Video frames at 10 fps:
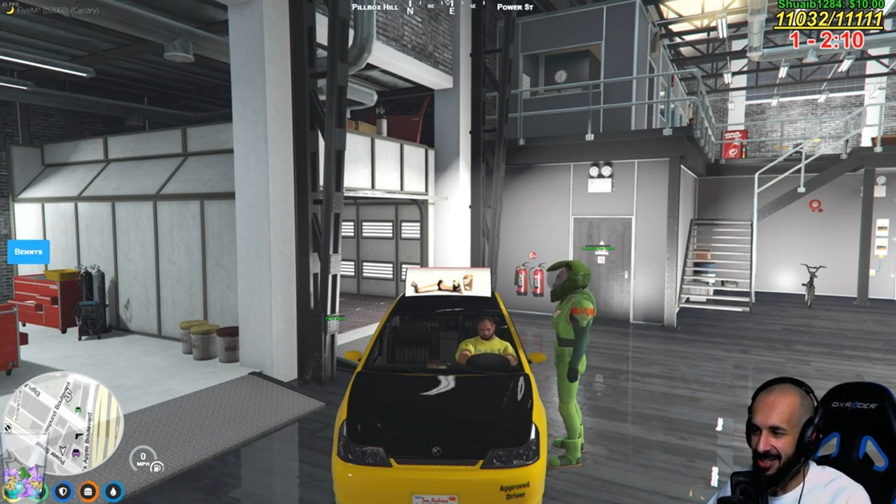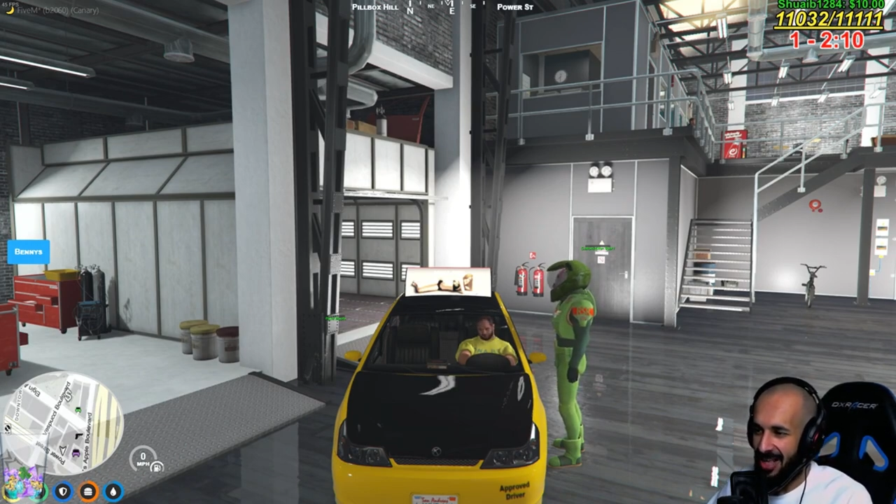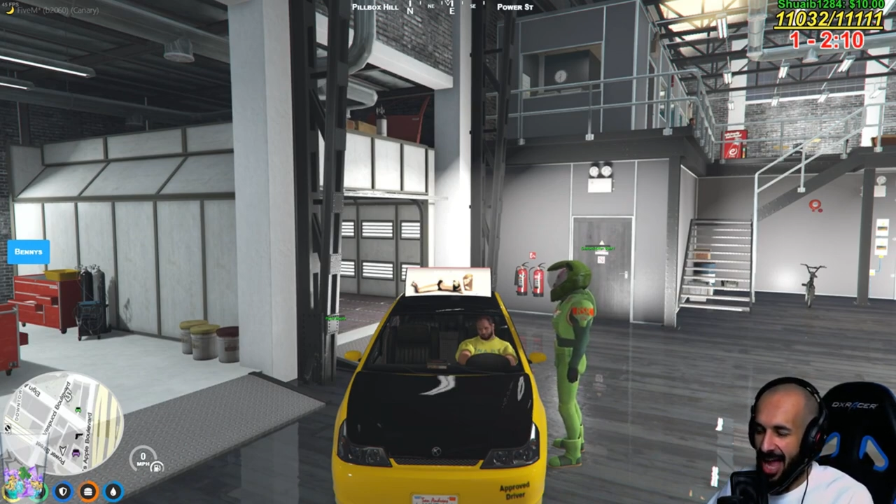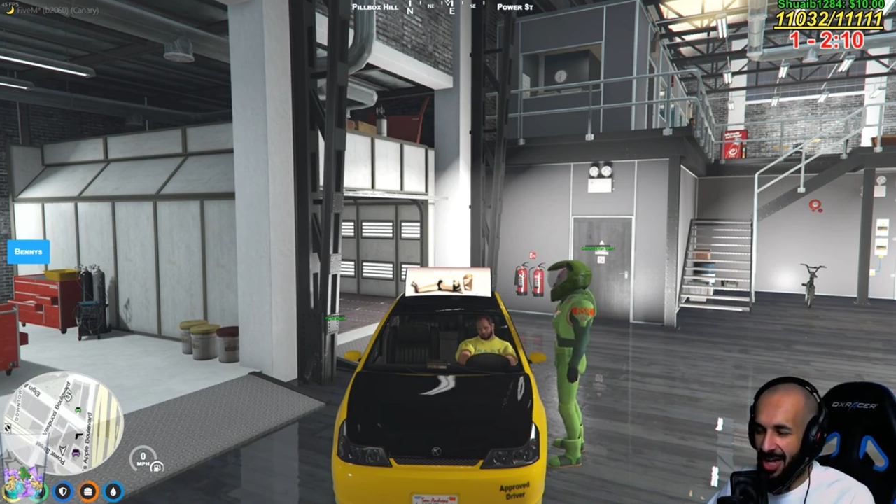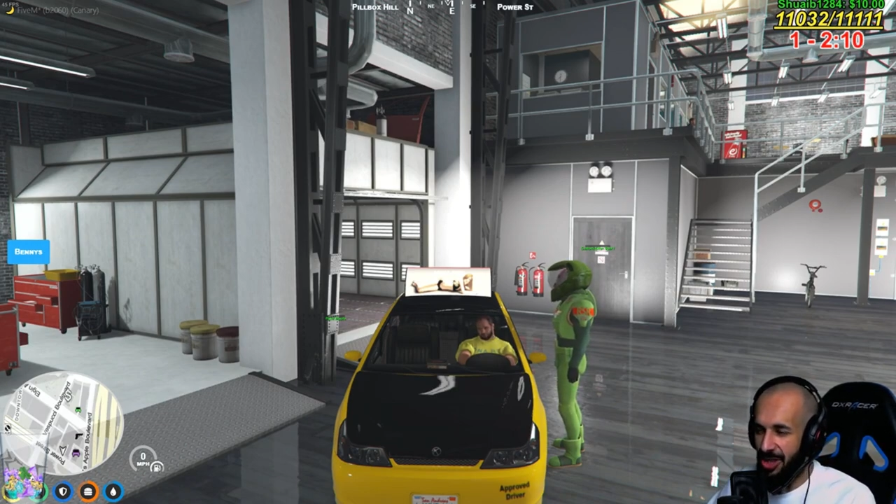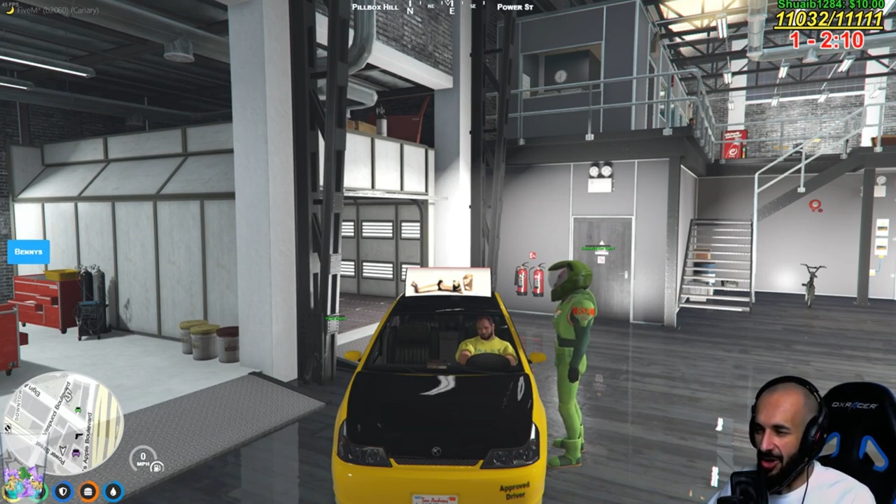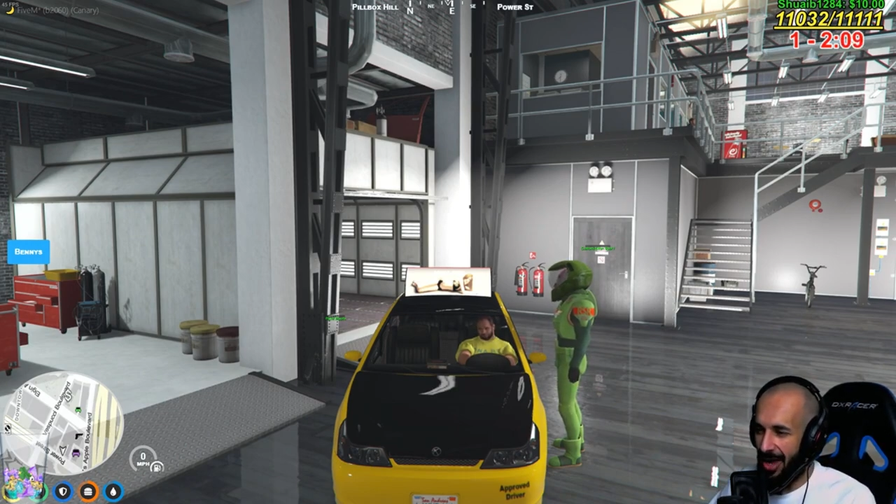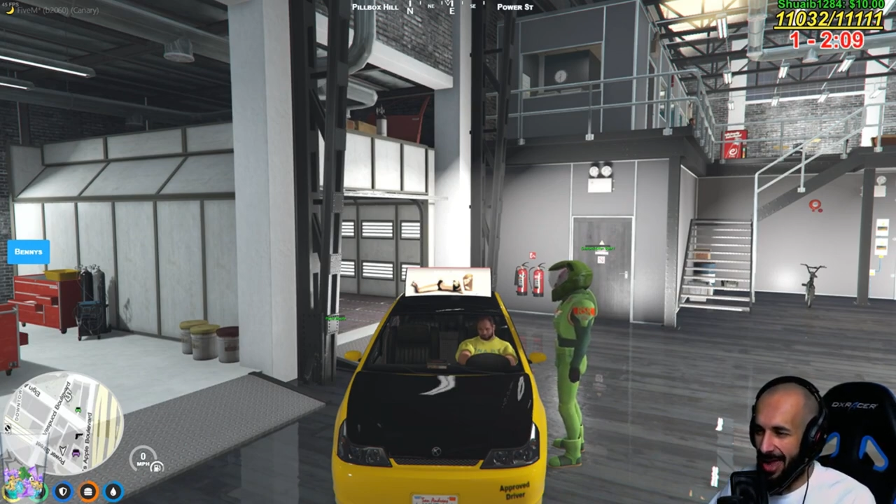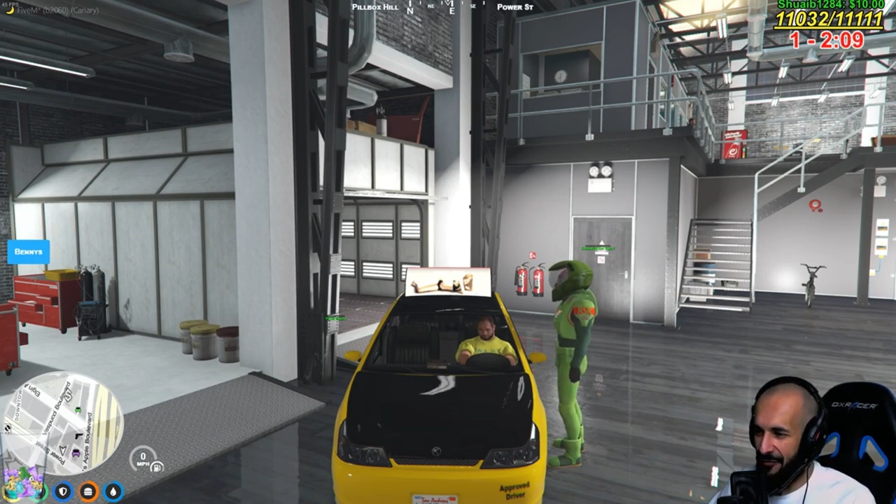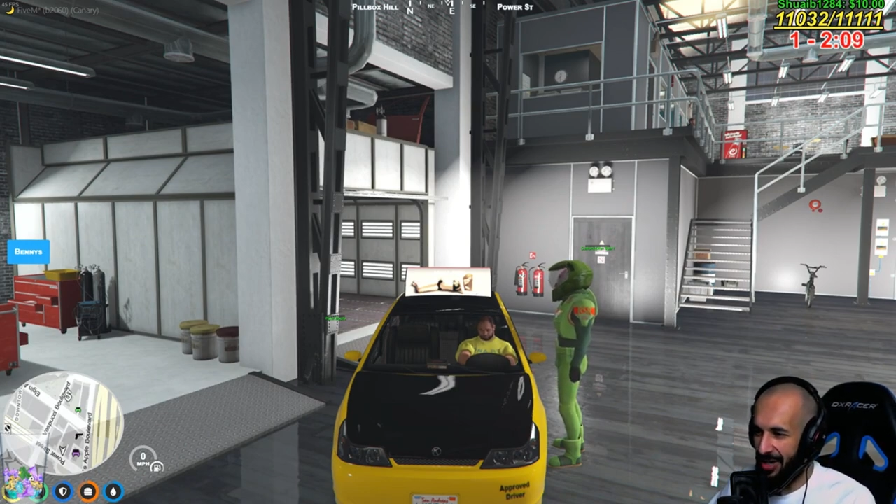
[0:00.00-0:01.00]
I know. I
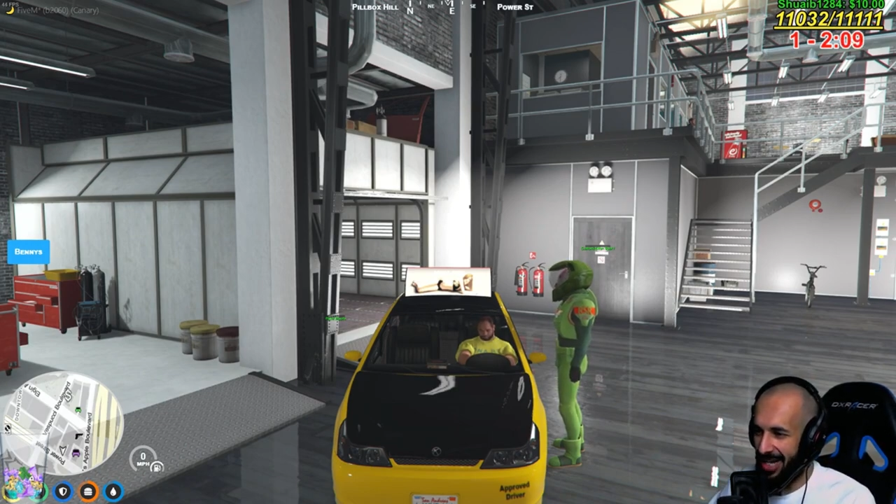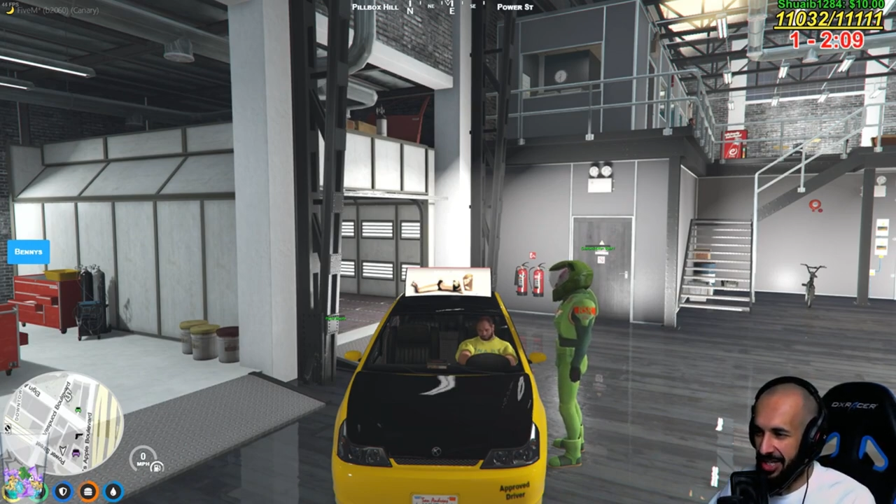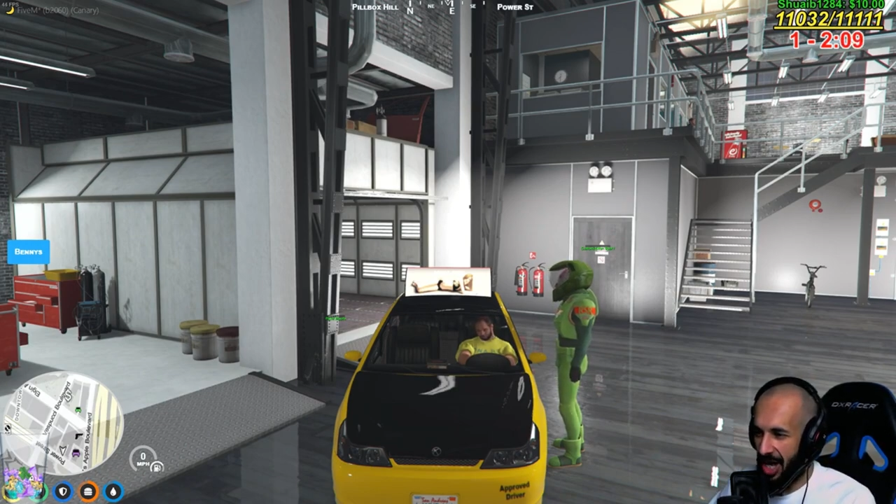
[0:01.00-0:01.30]
feel like you have